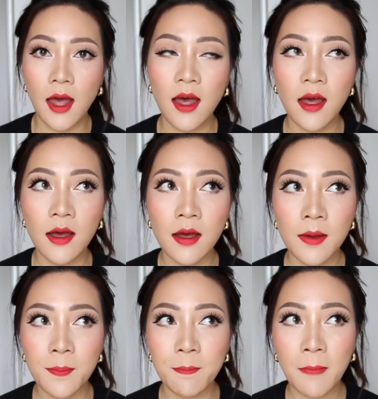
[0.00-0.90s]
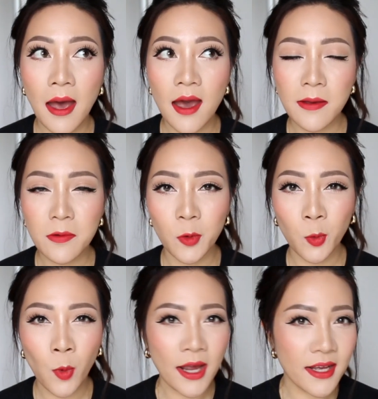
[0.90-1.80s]
My
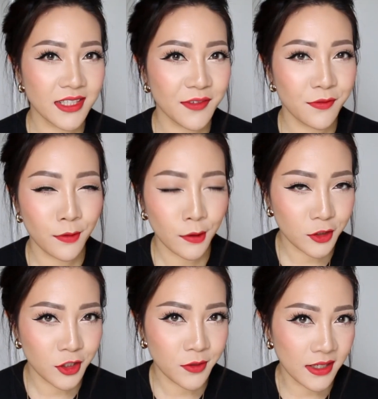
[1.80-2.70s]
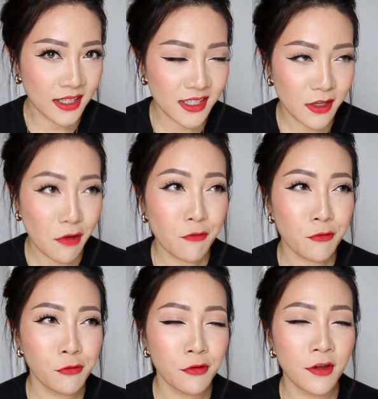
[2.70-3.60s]
weight fluctuates
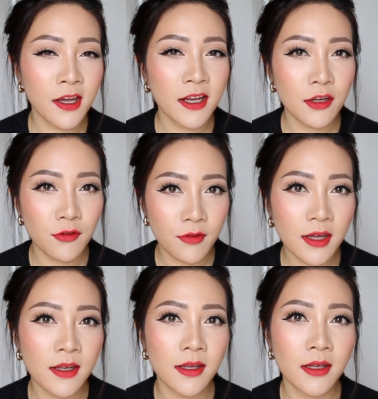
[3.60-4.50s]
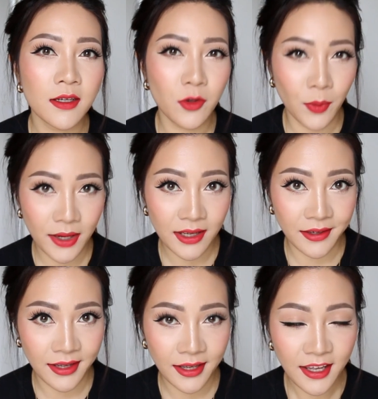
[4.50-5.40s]
really, really
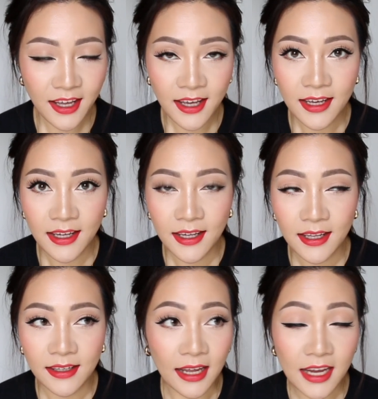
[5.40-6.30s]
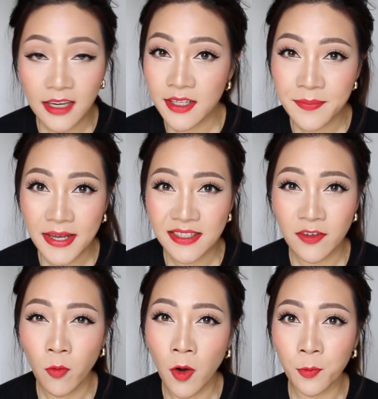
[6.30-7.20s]
quickly. Like, in the space
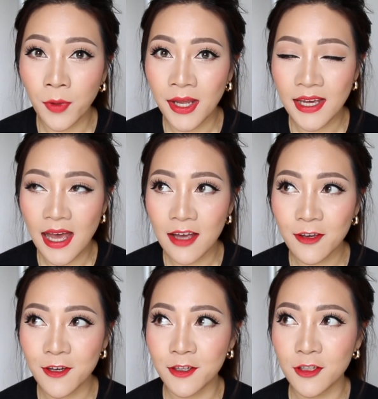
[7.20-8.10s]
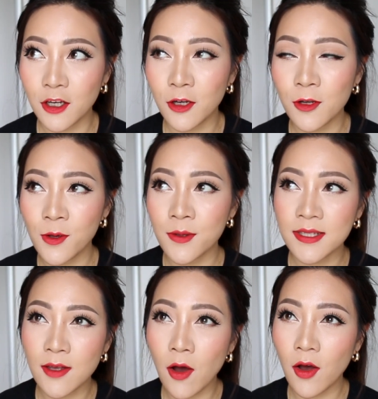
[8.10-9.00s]
of 1 week I could
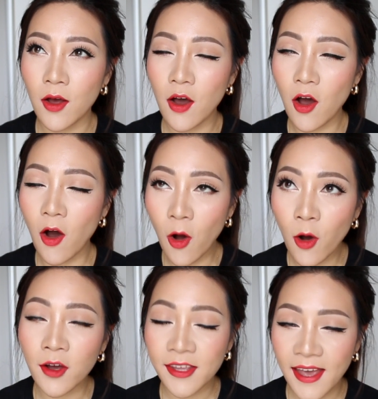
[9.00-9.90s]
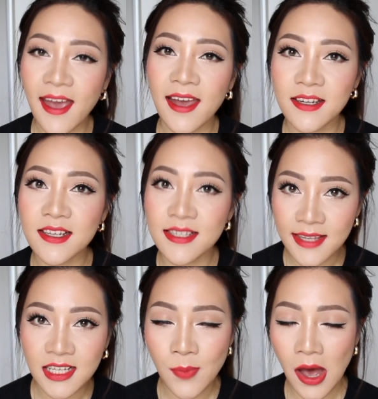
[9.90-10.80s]
lose or gain
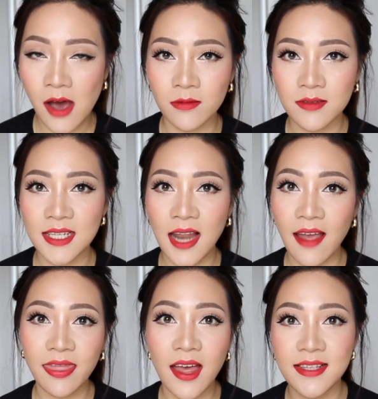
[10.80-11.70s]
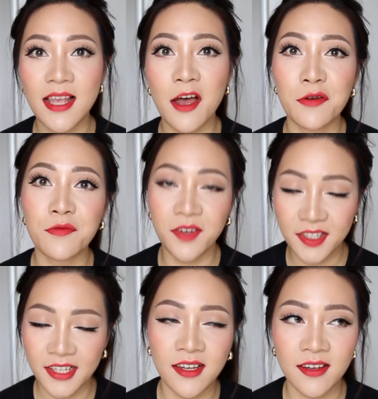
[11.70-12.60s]
6 pounds. Like, that's how
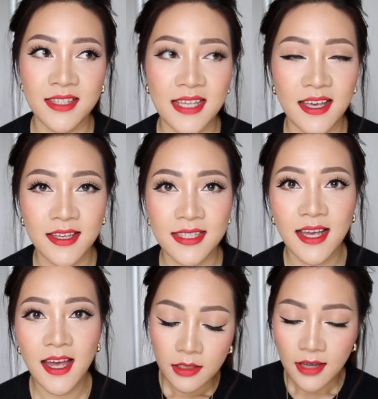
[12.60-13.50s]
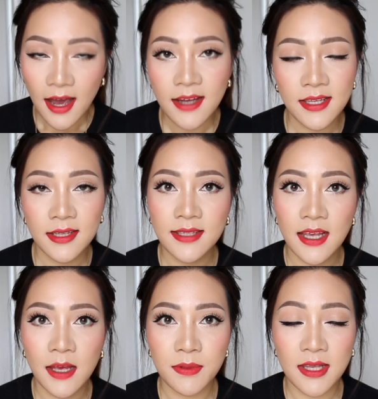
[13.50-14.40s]
ridiculous it is. Dieting
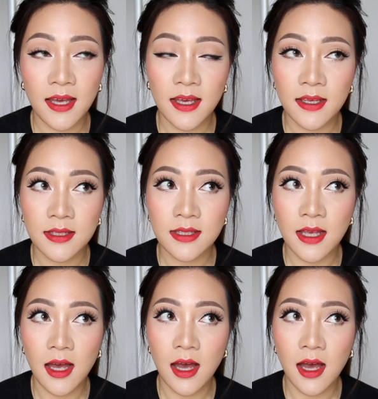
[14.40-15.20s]
tips is